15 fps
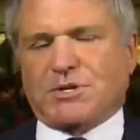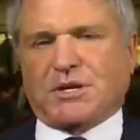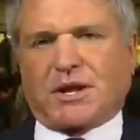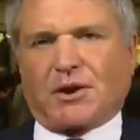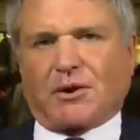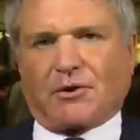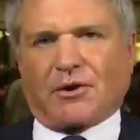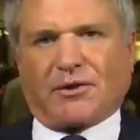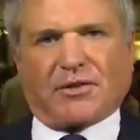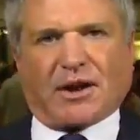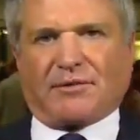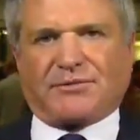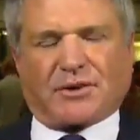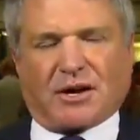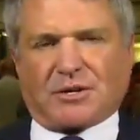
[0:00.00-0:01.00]
security that
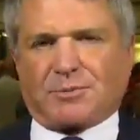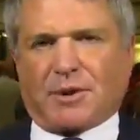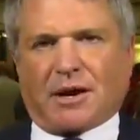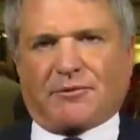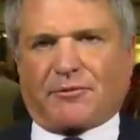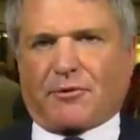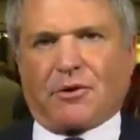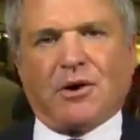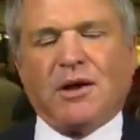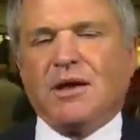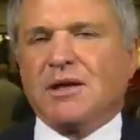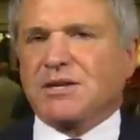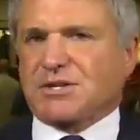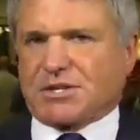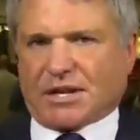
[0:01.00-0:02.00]
I've talked about for
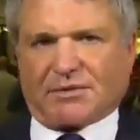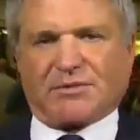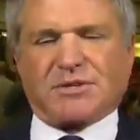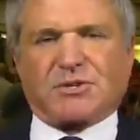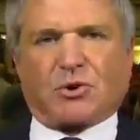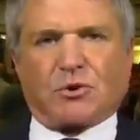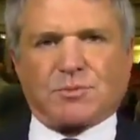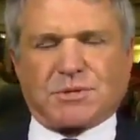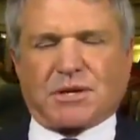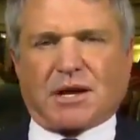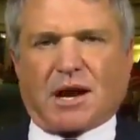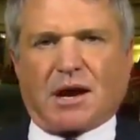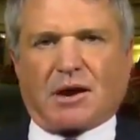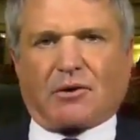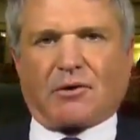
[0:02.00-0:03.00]
7 terms in
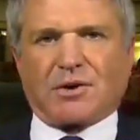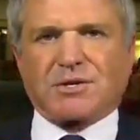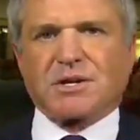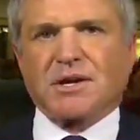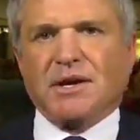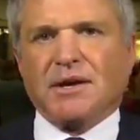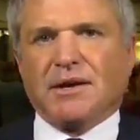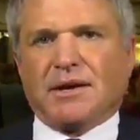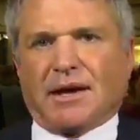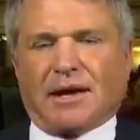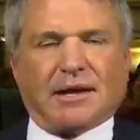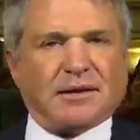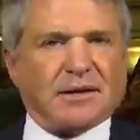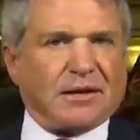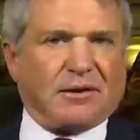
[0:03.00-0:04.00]
Congress.
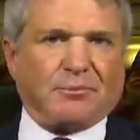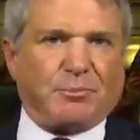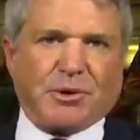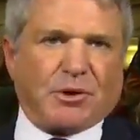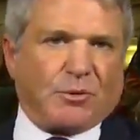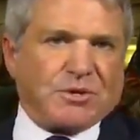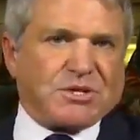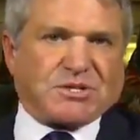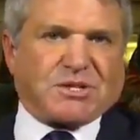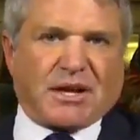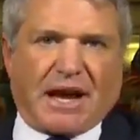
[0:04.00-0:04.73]
And, you know, Bill, we just